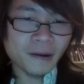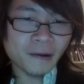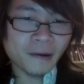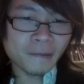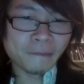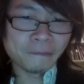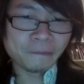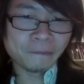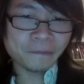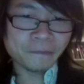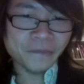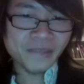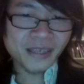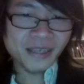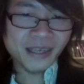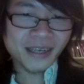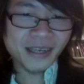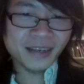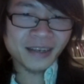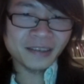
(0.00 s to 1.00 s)
Um,
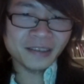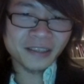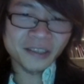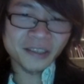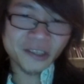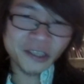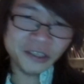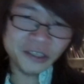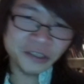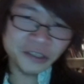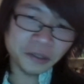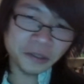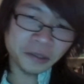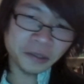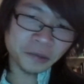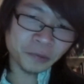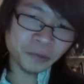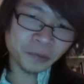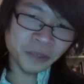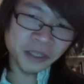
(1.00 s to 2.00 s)
and it is
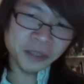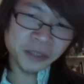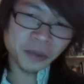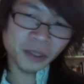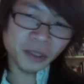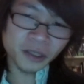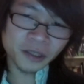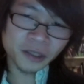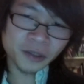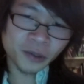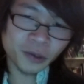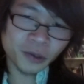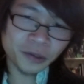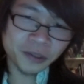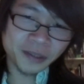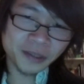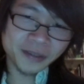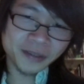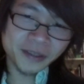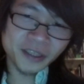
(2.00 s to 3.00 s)
a way what I call
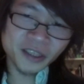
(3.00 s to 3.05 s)
the